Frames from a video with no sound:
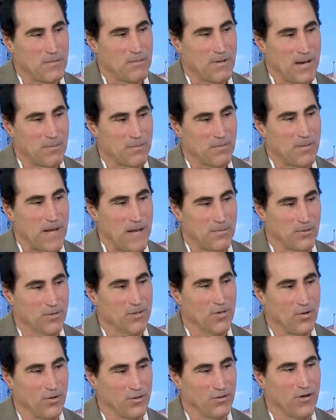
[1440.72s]
mean
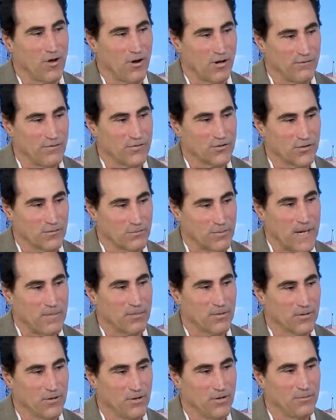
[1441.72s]
paper gold, artificial
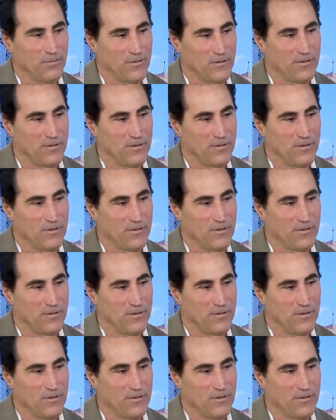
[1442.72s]
paper gold?